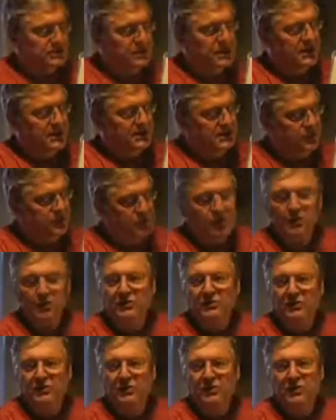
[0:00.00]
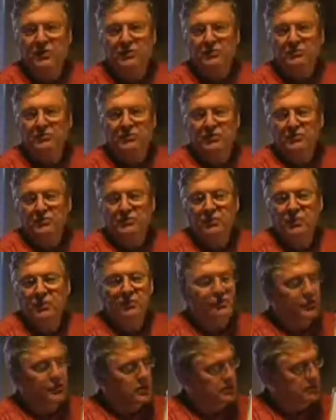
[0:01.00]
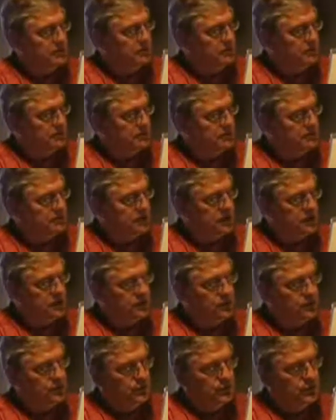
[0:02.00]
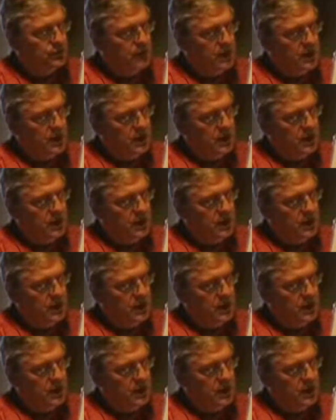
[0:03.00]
and it works well for us, obviously, too.